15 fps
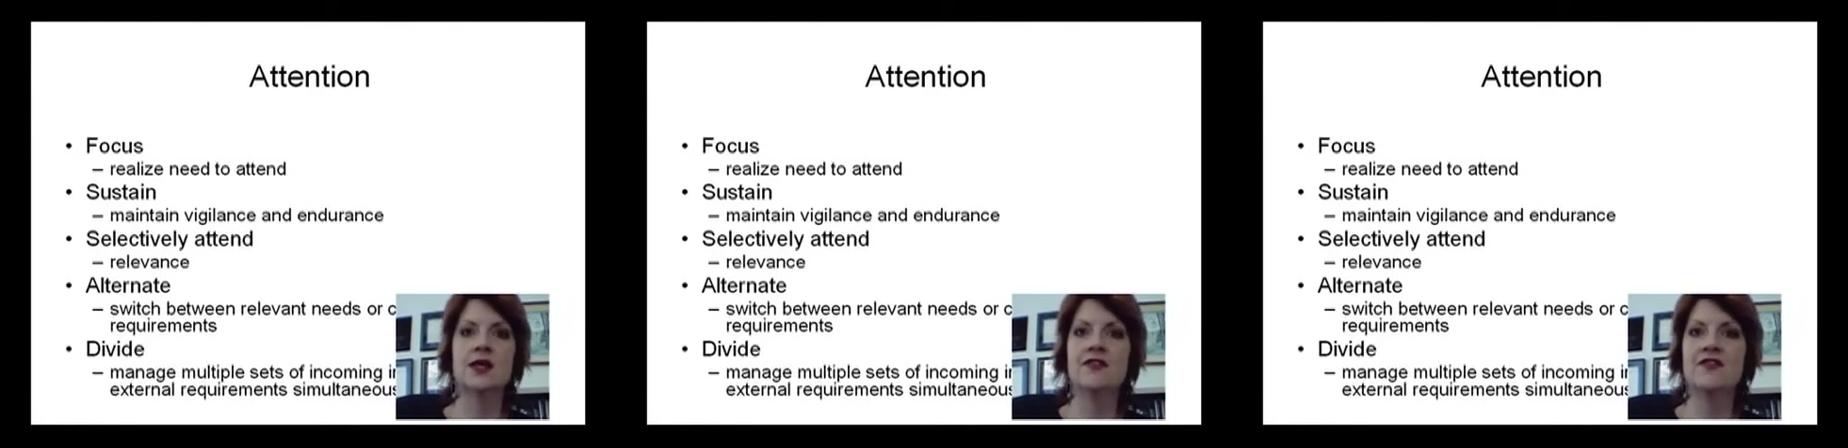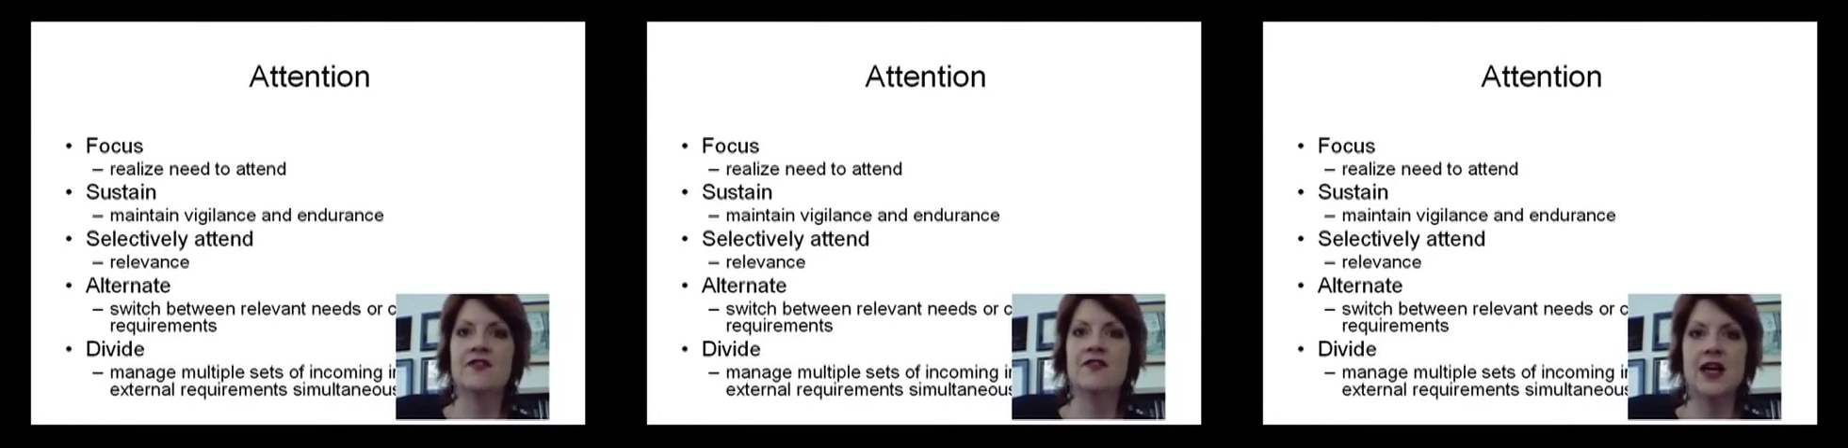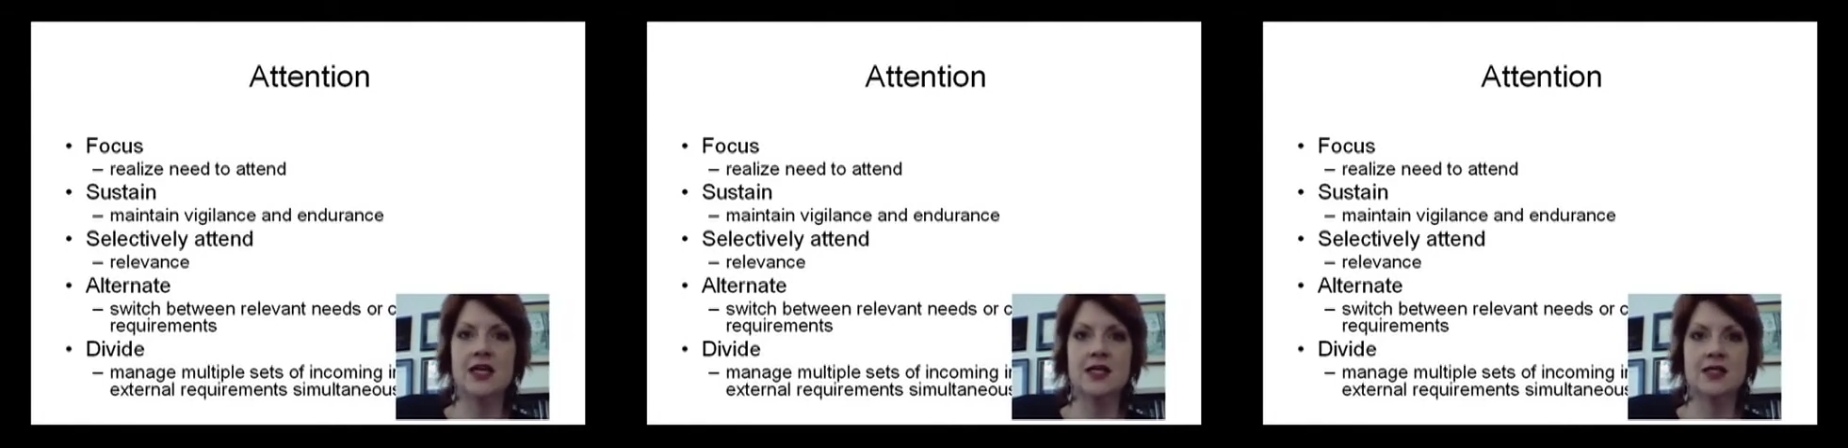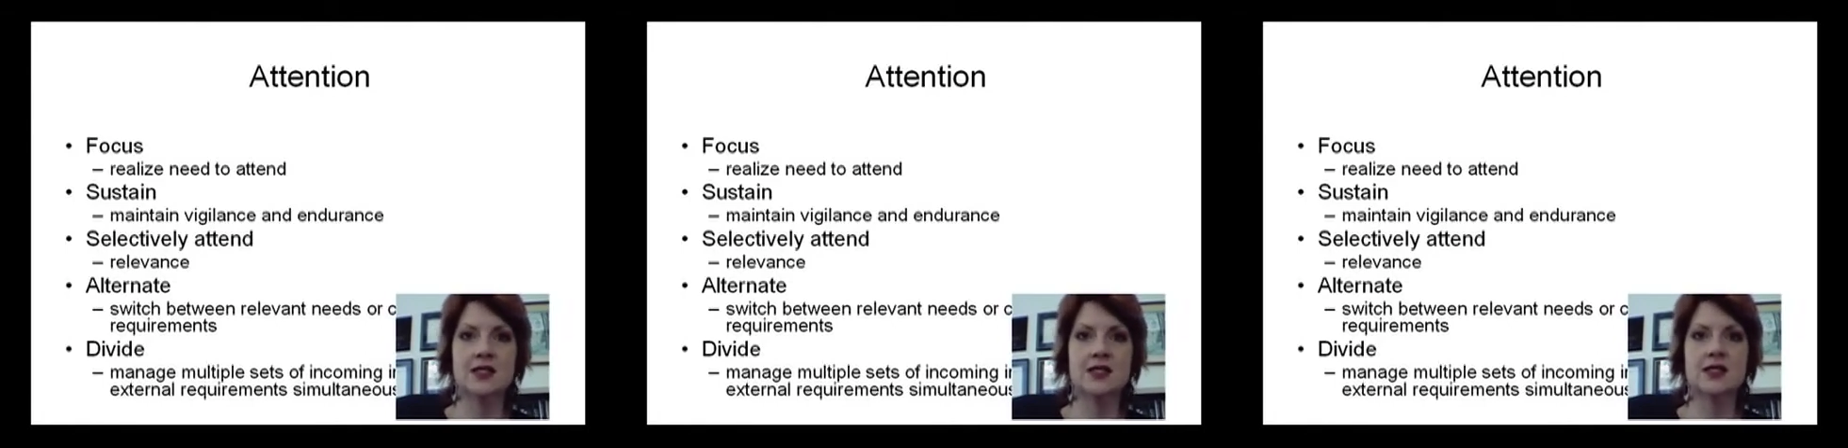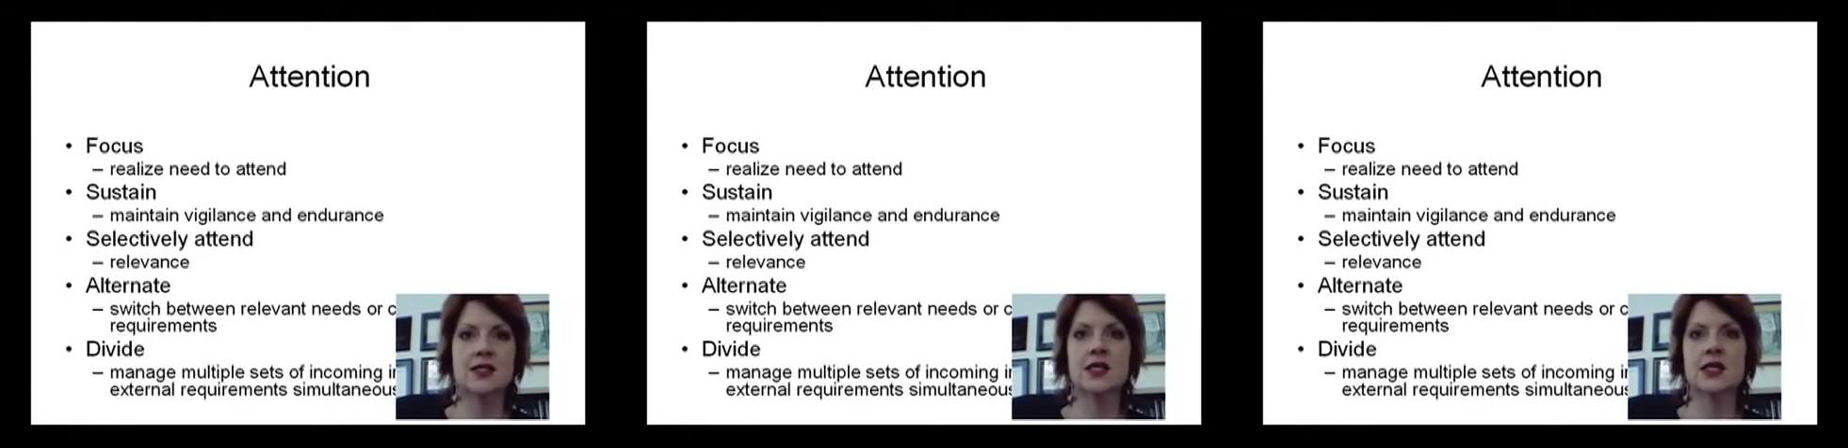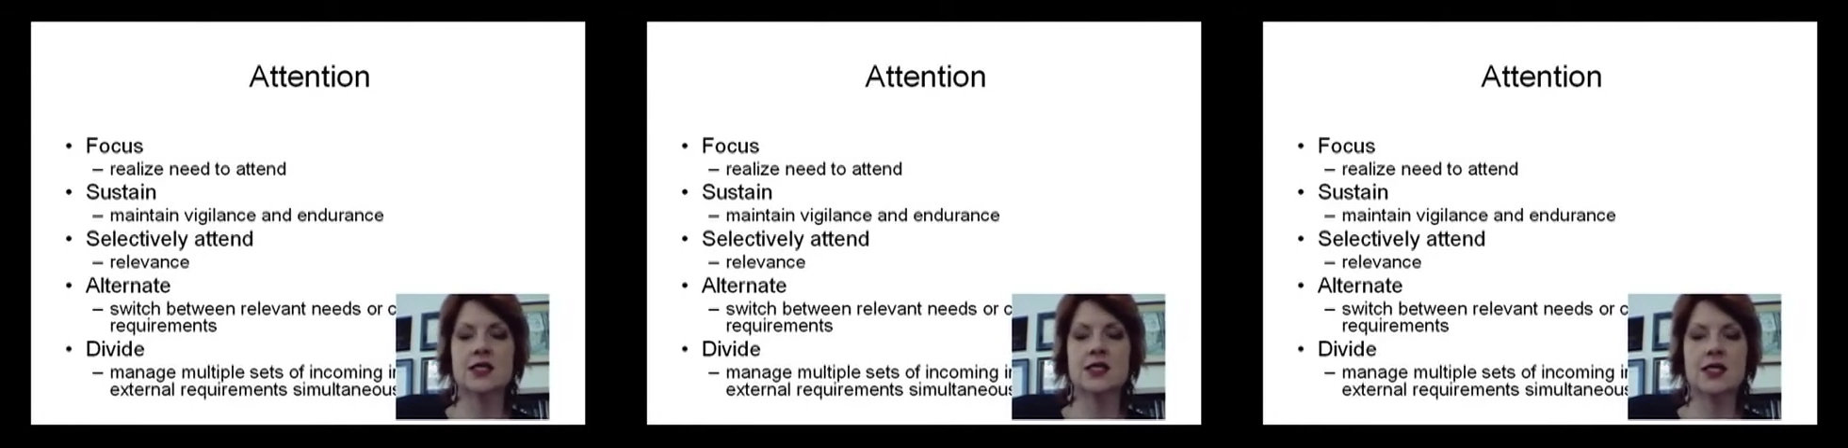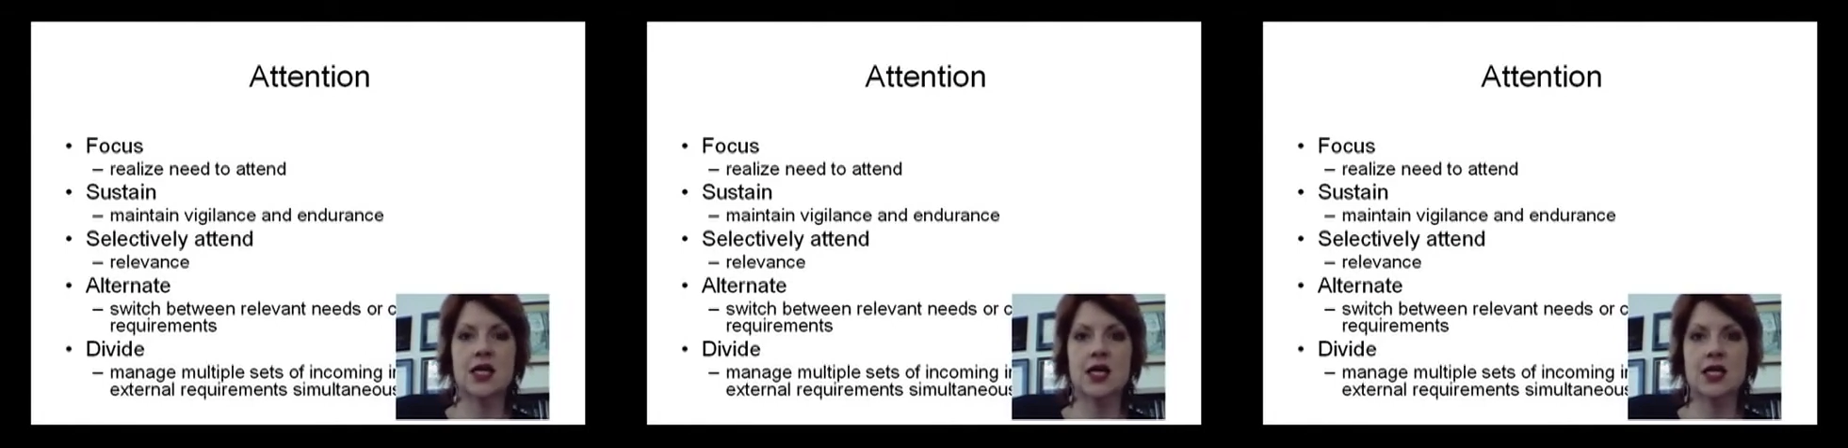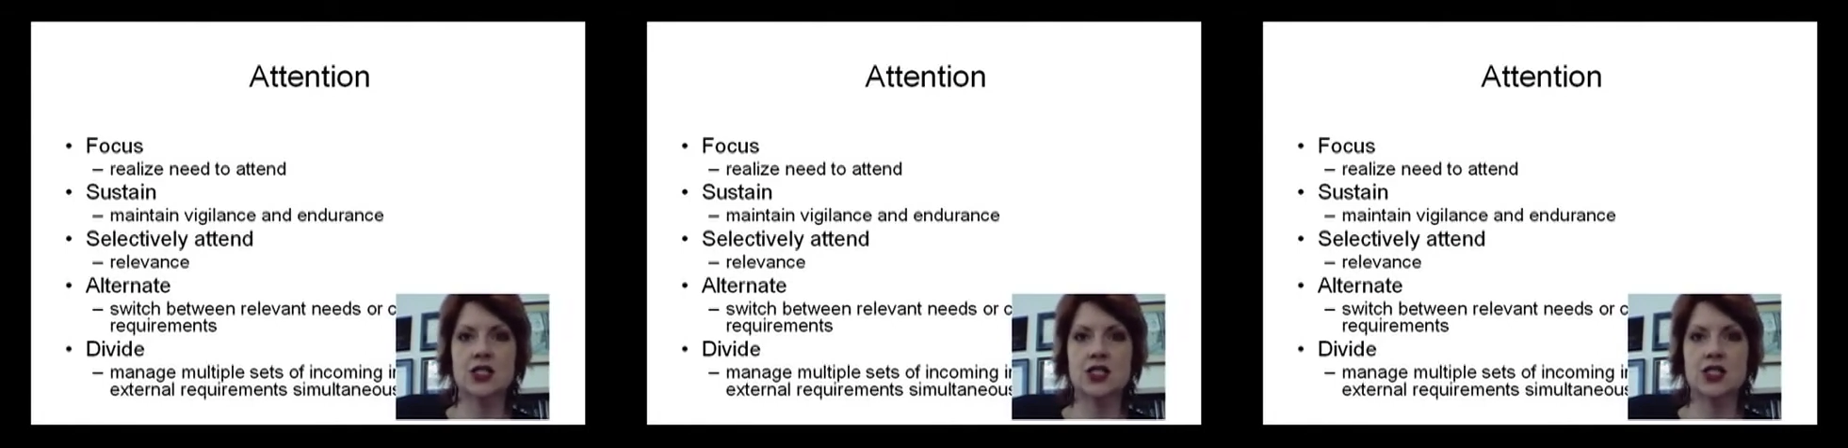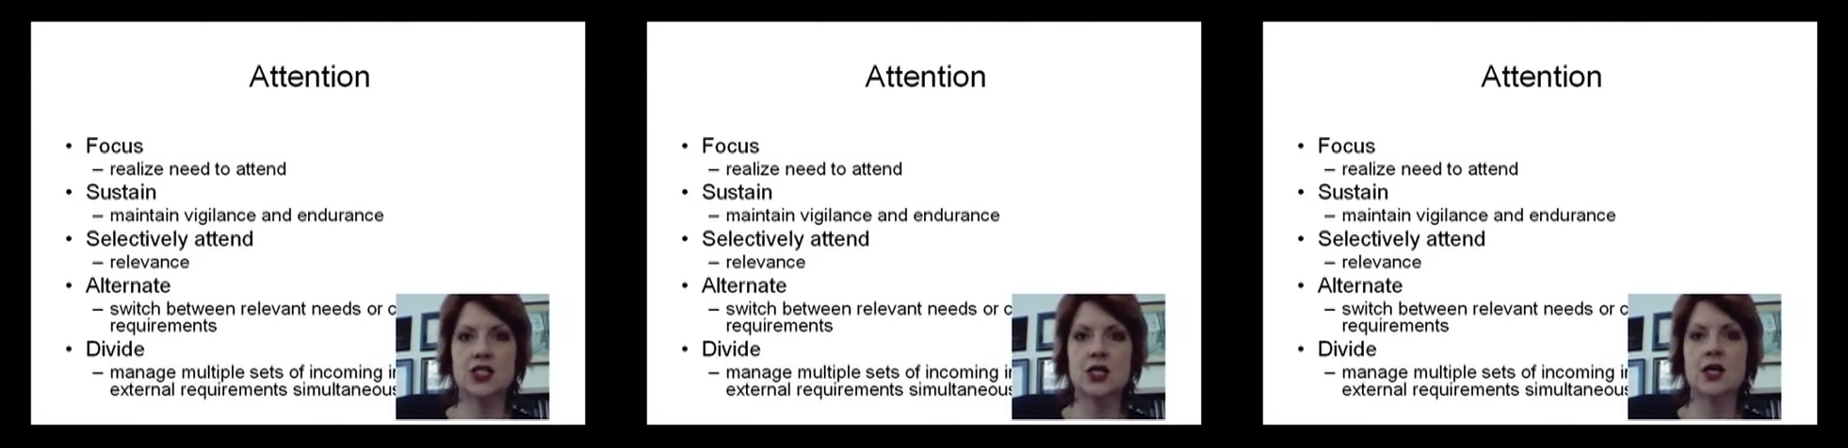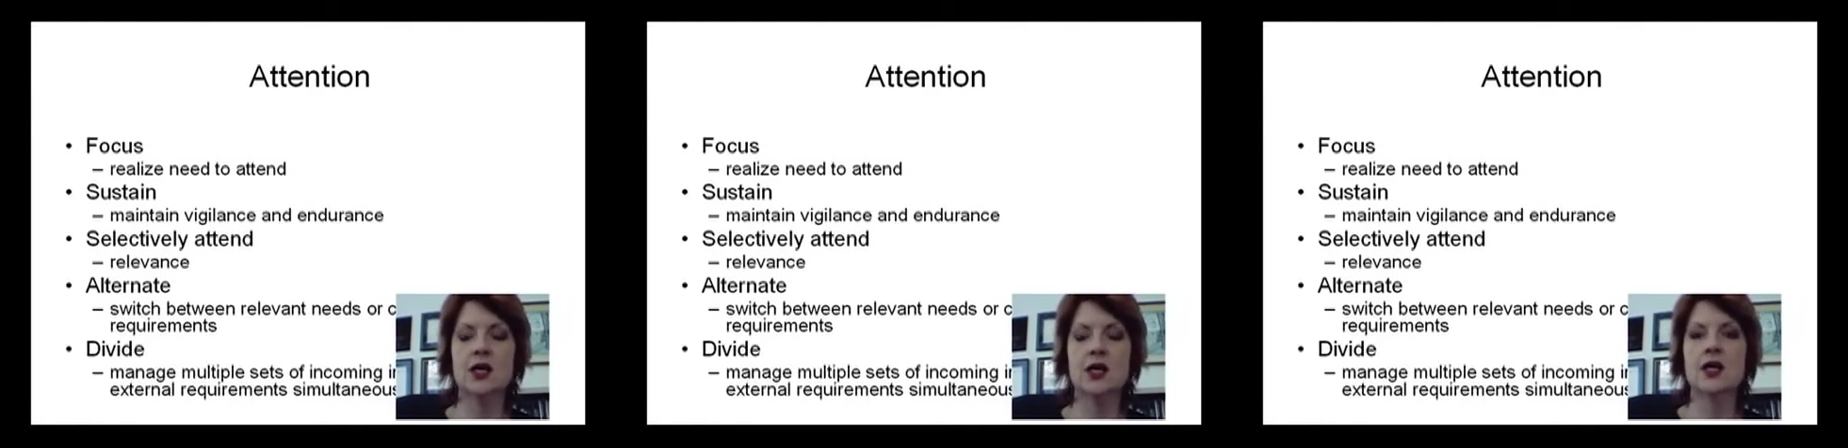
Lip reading: a face, a touch,